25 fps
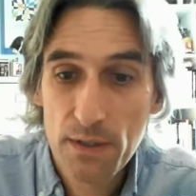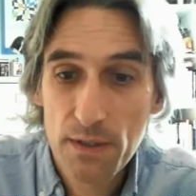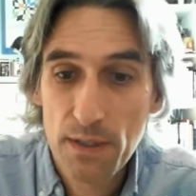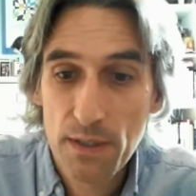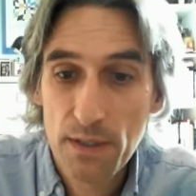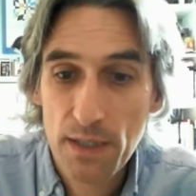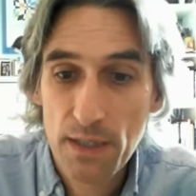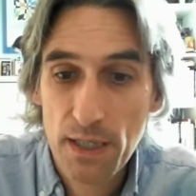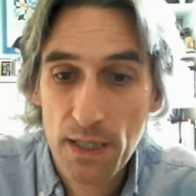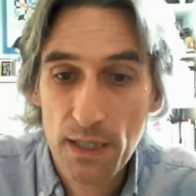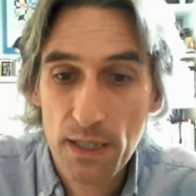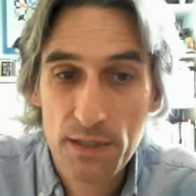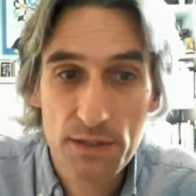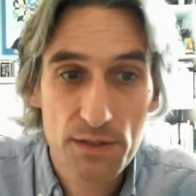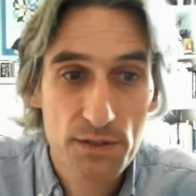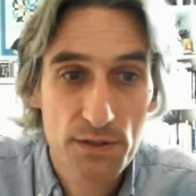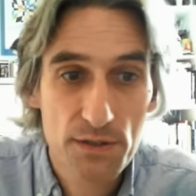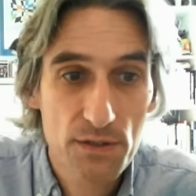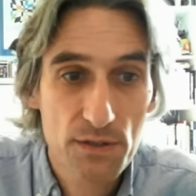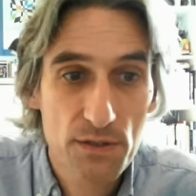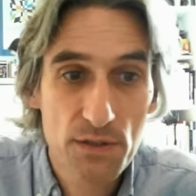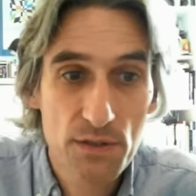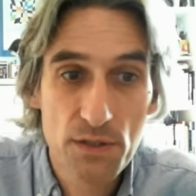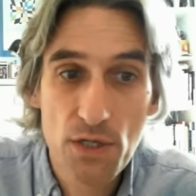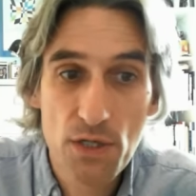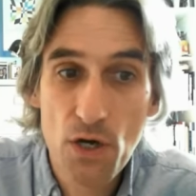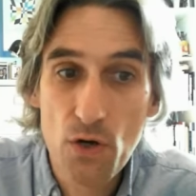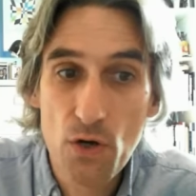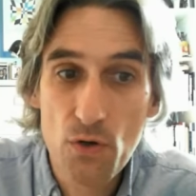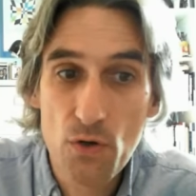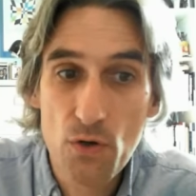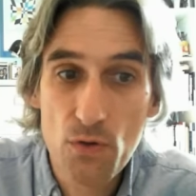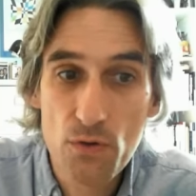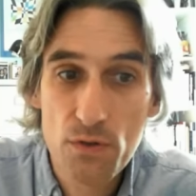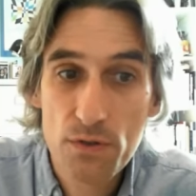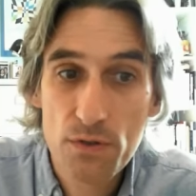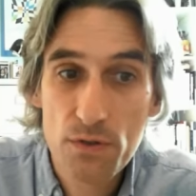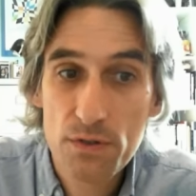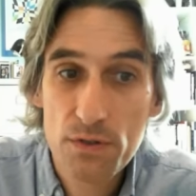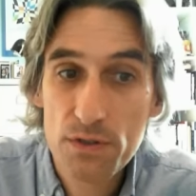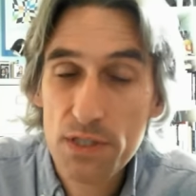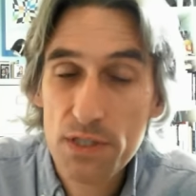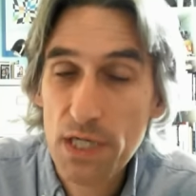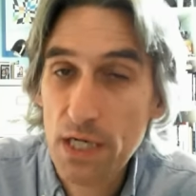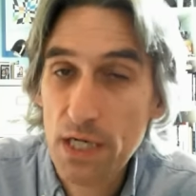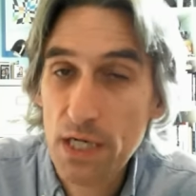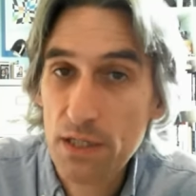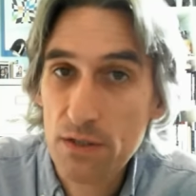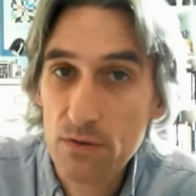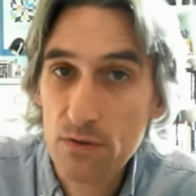and no
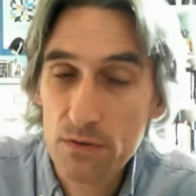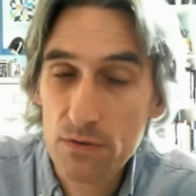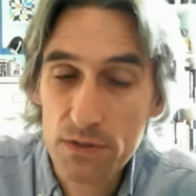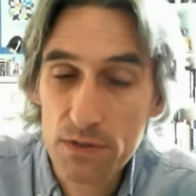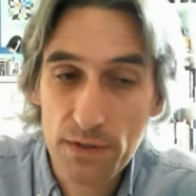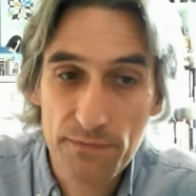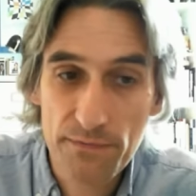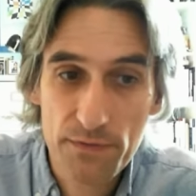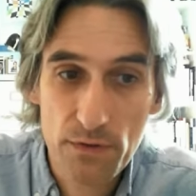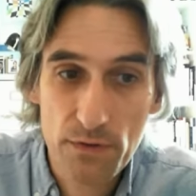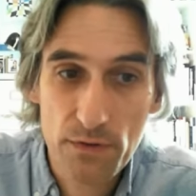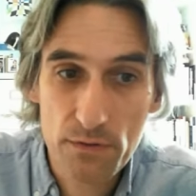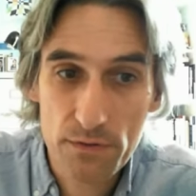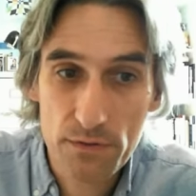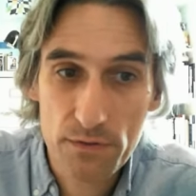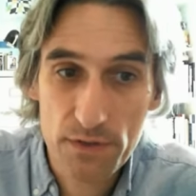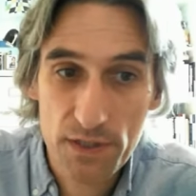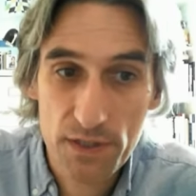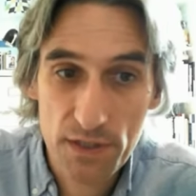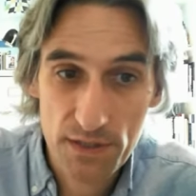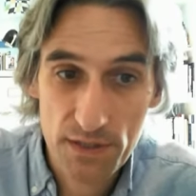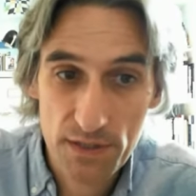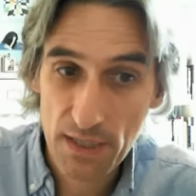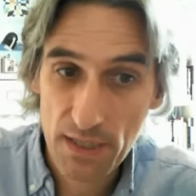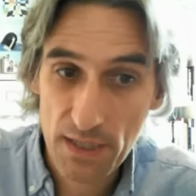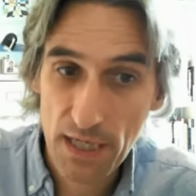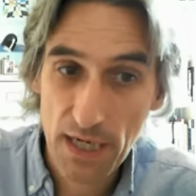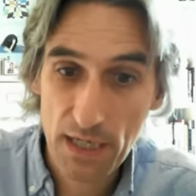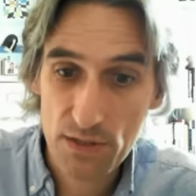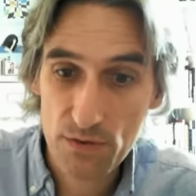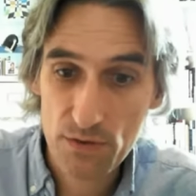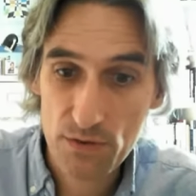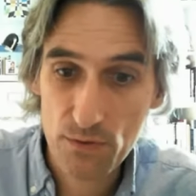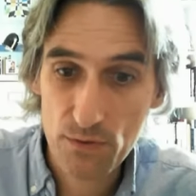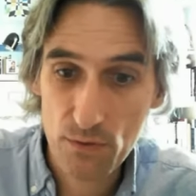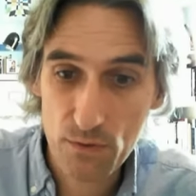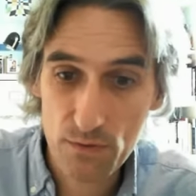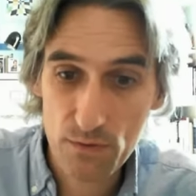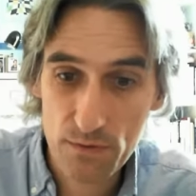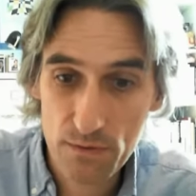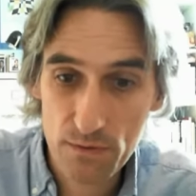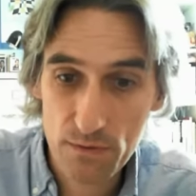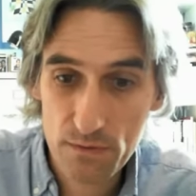technical difficulties at all.